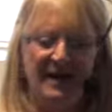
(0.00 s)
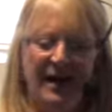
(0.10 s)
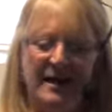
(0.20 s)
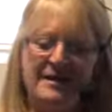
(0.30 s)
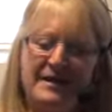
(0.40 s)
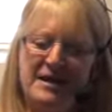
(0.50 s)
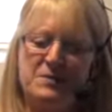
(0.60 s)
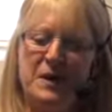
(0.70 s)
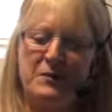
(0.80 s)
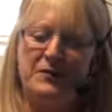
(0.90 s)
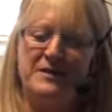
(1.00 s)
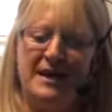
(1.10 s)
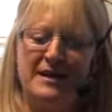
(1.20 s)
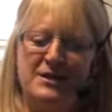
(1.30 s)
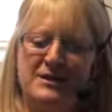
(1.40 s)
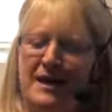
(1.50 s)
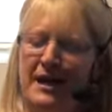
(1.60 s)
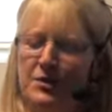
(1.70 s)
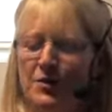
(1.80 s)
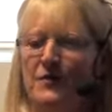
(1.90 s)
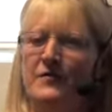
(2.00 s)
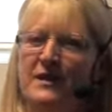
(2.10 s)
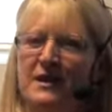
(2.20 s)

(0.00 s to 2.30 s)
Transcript: And these people tend to take on